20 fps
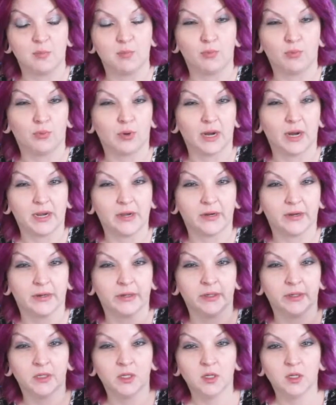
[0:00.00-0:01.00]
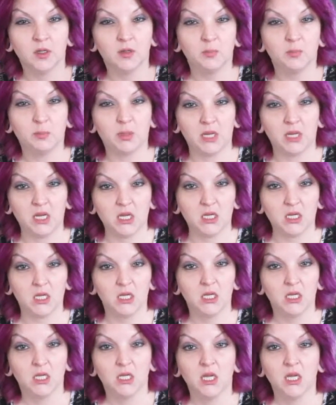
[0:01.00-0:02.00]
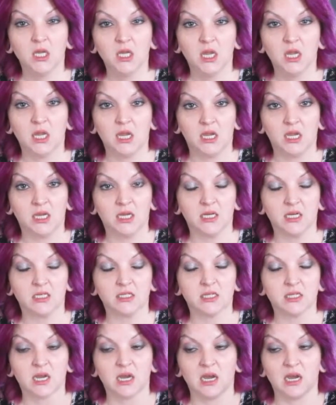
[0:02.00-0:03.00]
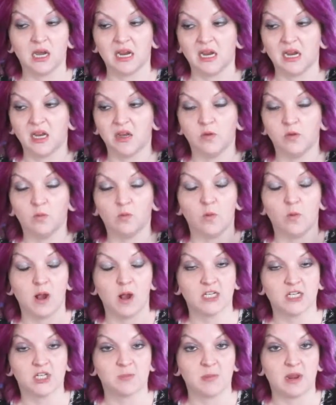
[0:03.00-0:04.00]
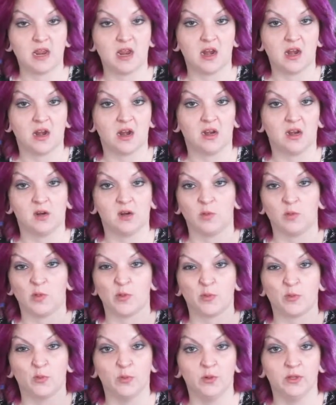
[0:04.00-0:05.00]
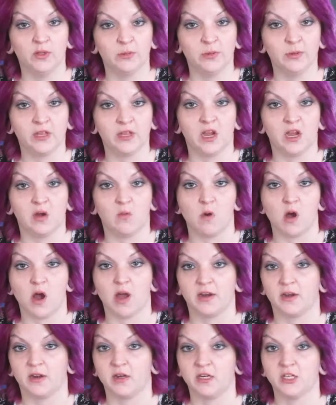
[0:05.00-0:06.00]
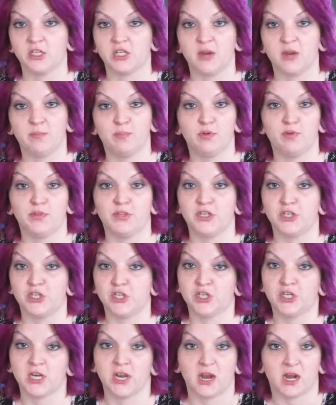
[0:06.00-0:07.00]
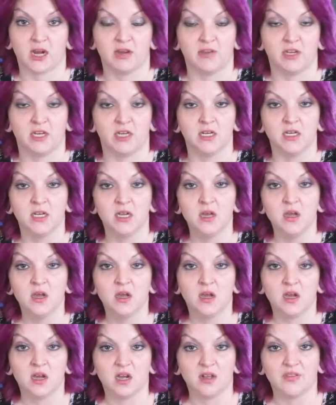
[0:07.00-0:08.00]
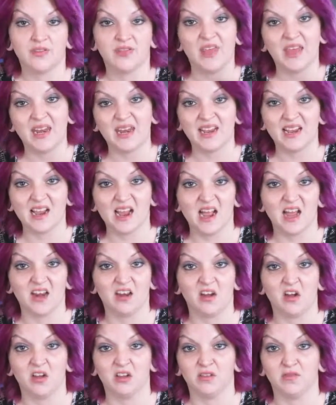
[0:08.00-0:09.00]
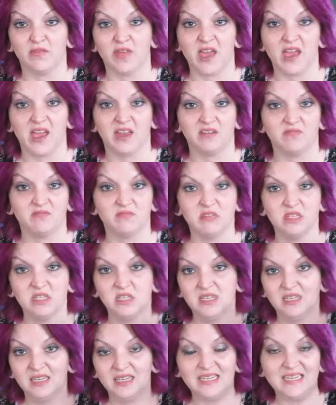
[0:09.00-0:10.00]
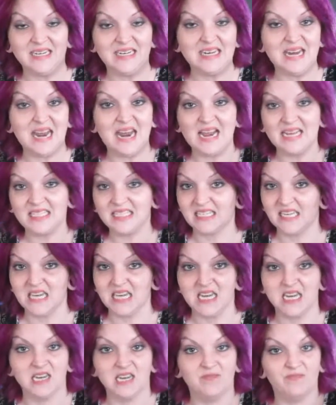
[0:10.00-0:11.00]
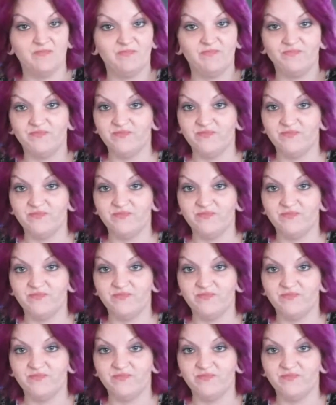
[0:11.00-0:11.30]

a brighter pink, and I washed my hair with really hot water, shampooed the shit out of it. Then I got all of that nasty